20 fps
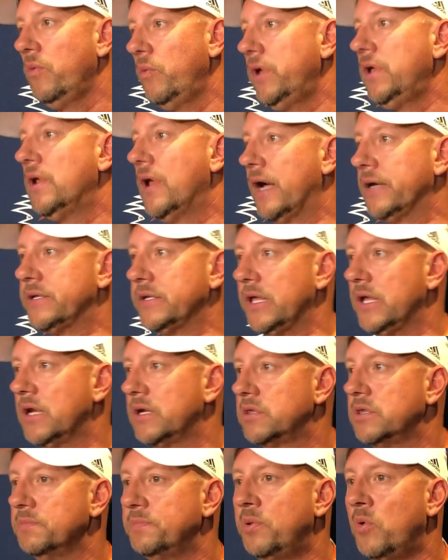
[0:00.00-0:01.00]
We'd like to get
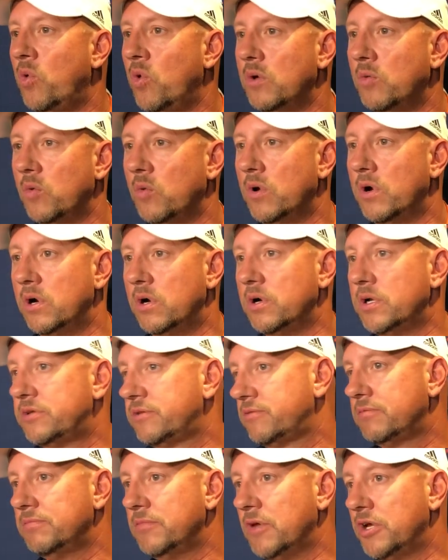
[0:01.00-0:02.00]
to the point where
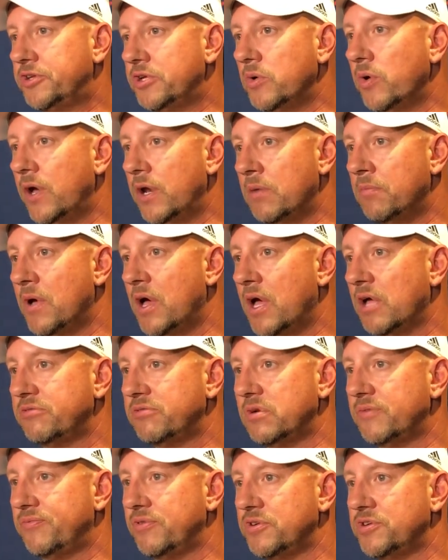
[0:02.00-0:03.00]
it's a two-headed
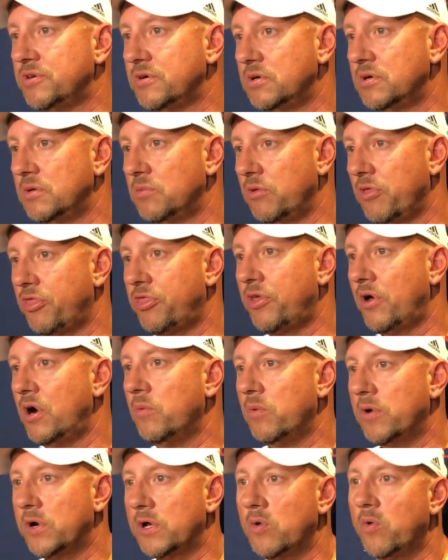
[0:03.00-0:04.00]
monster for sure, with a
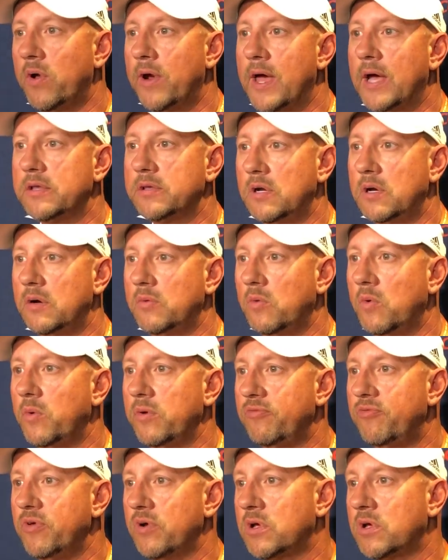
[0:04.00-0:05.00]
third one going out there when we feel